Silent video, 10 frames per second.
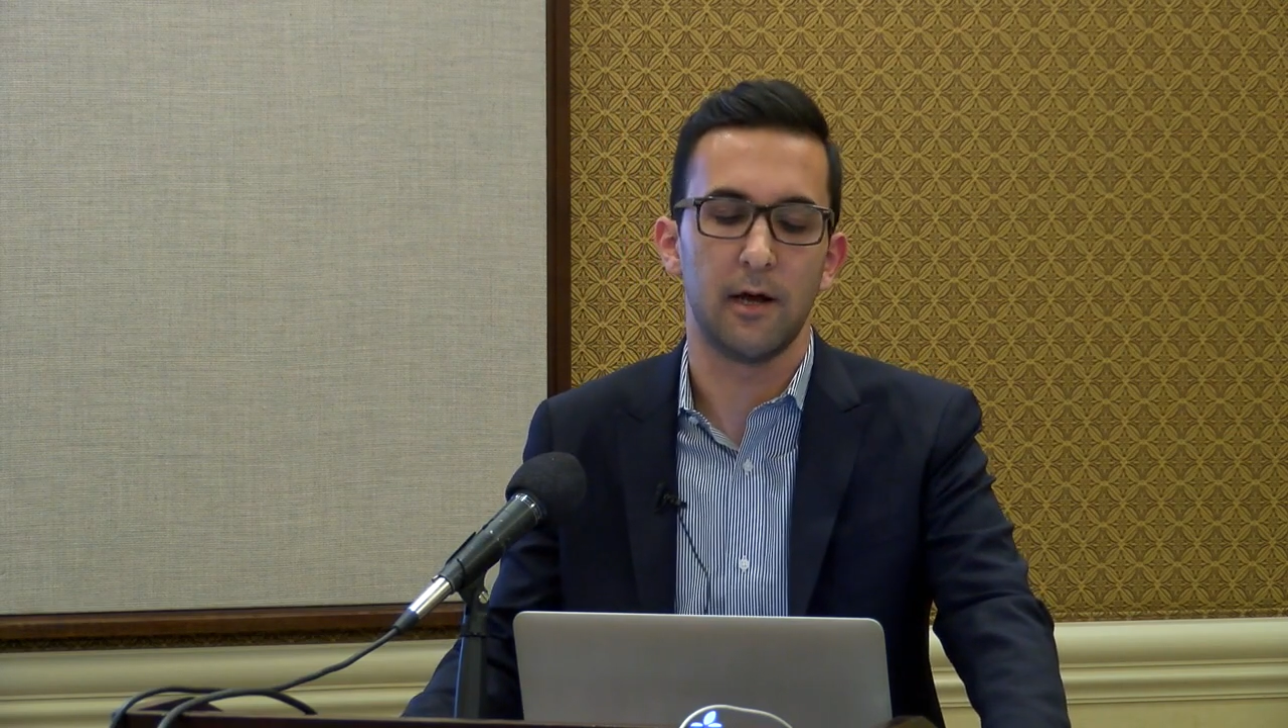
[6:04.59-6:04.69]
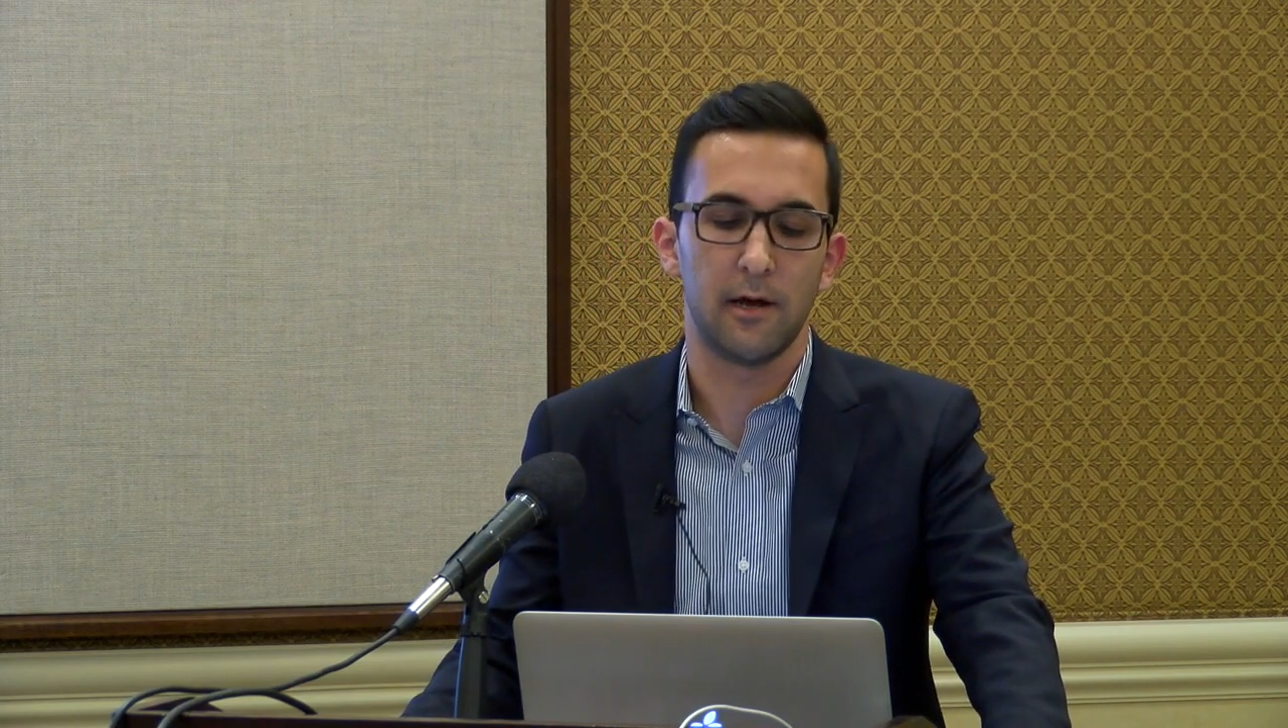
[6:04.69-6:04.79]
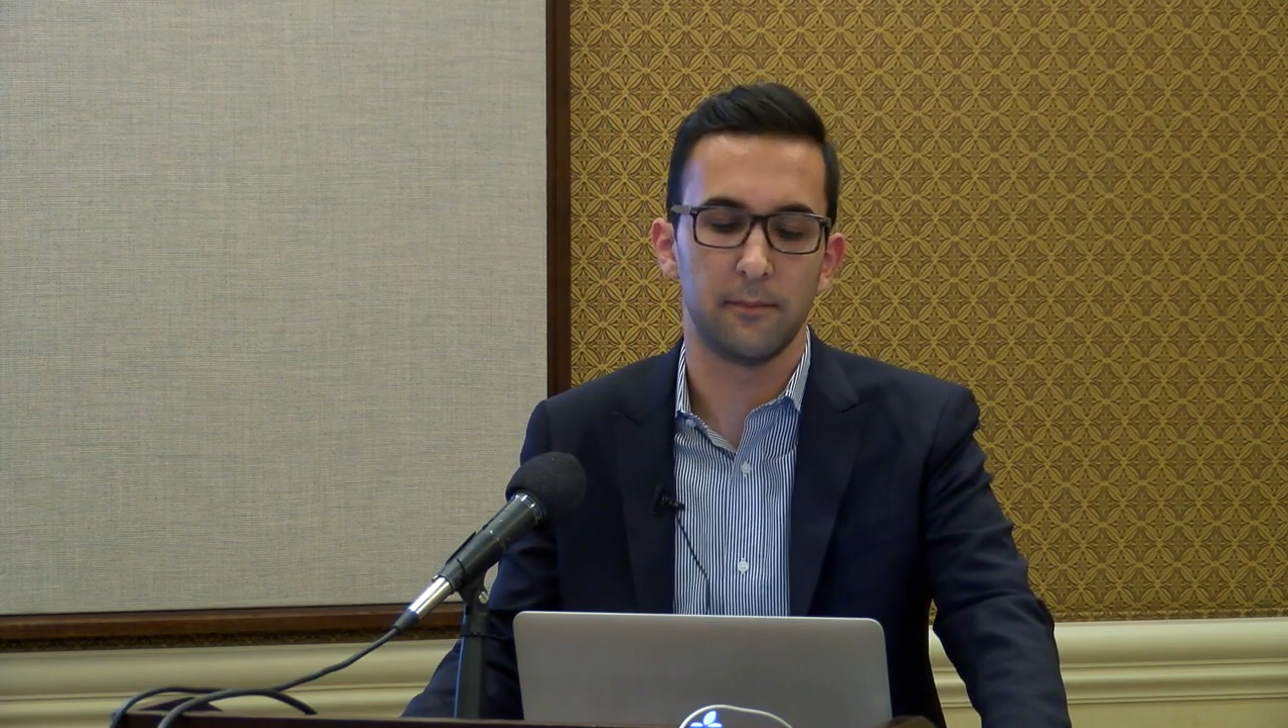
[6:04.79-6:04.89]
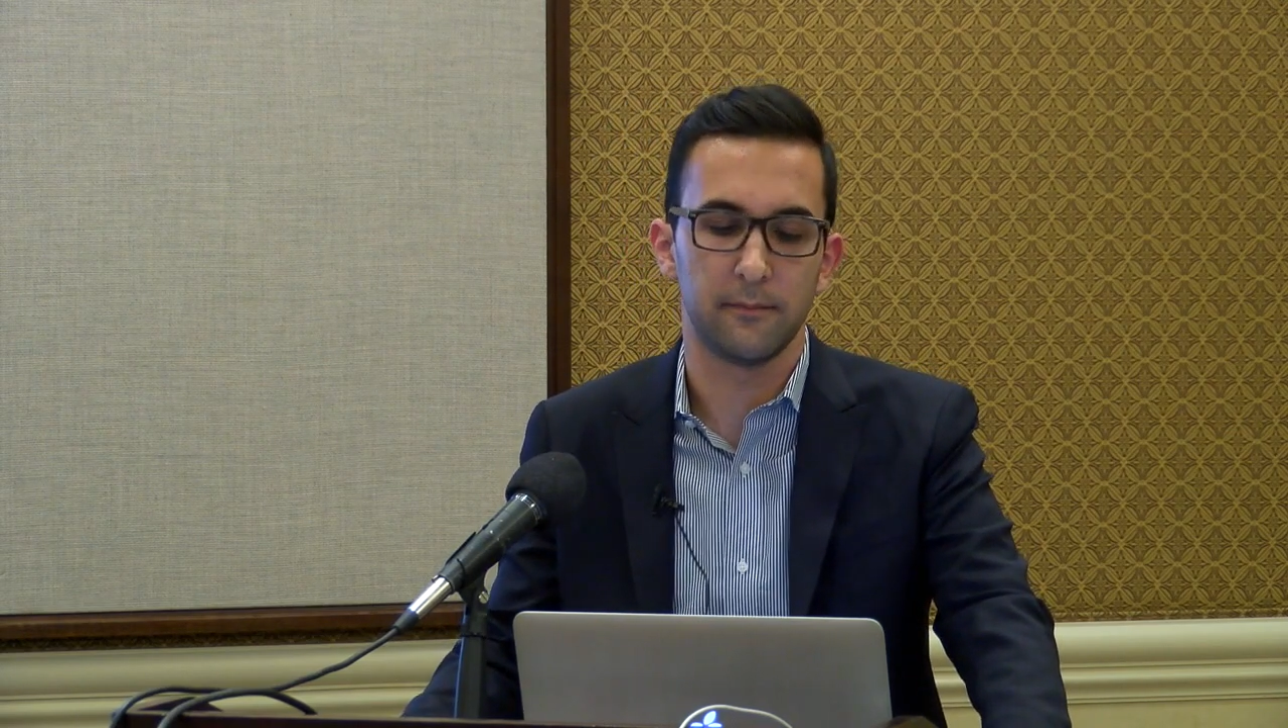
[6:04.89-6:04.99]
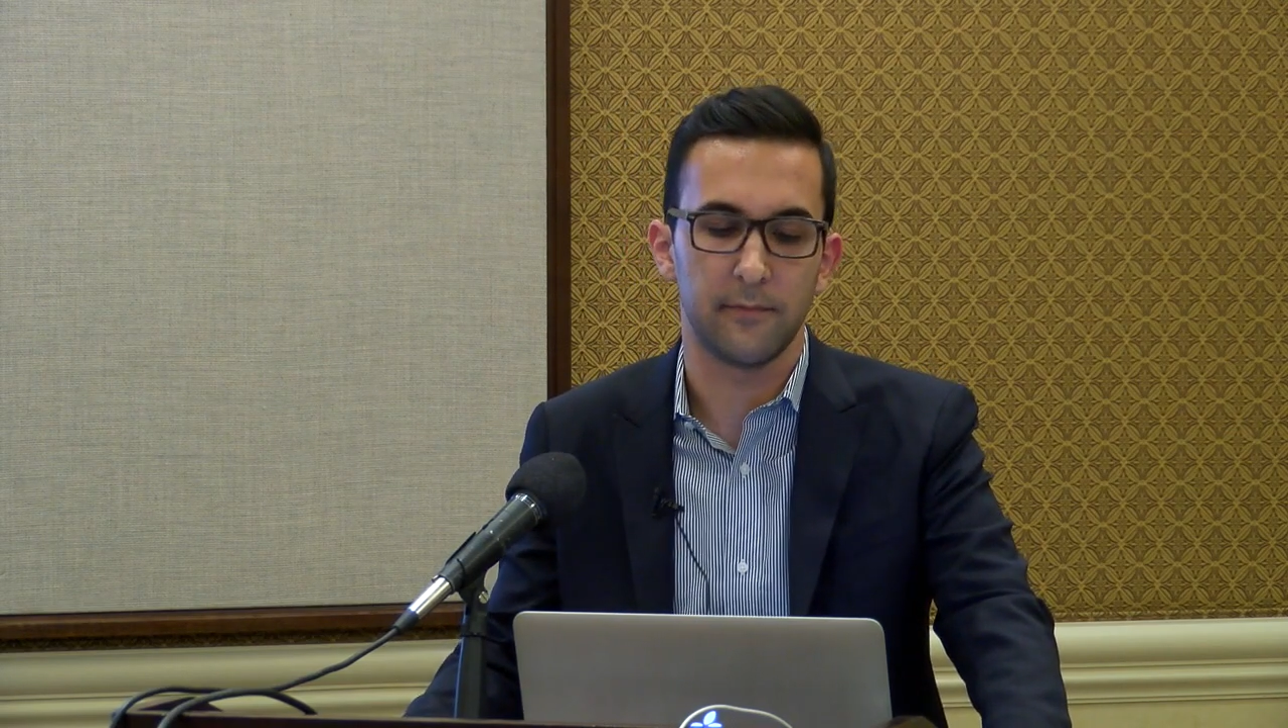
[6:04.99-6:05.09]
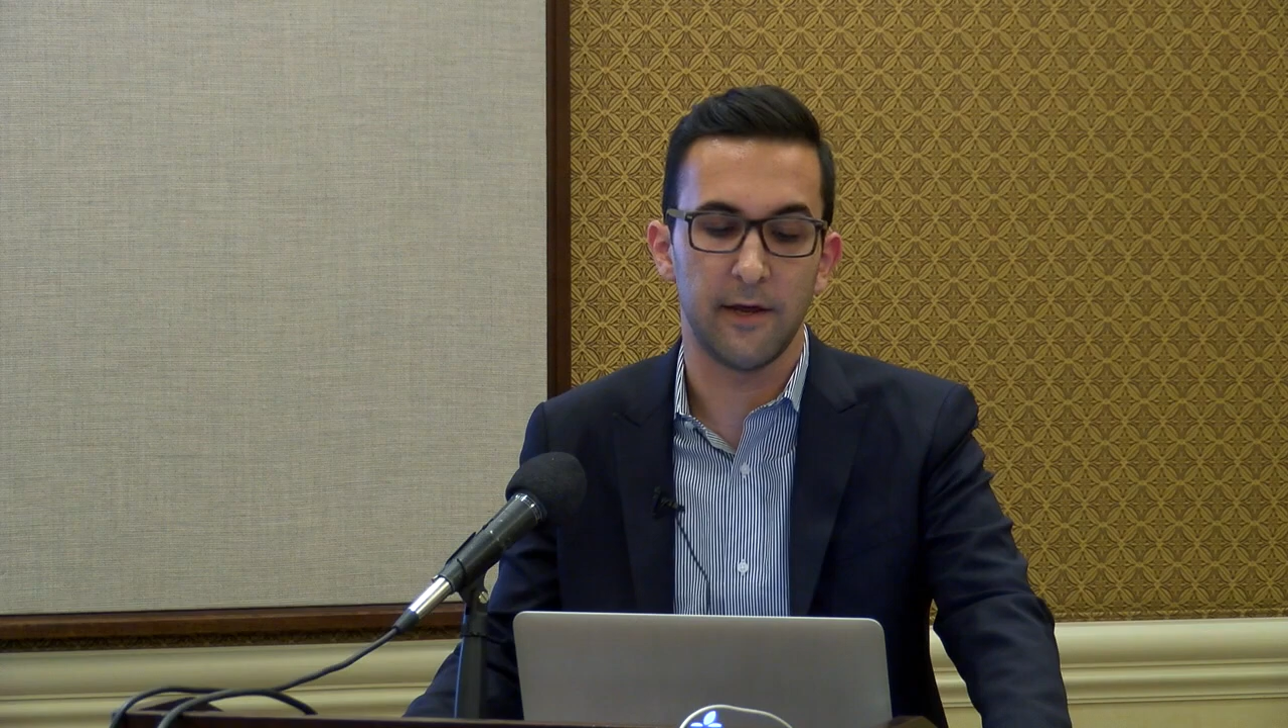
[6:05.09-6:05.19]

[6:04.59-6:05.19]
um,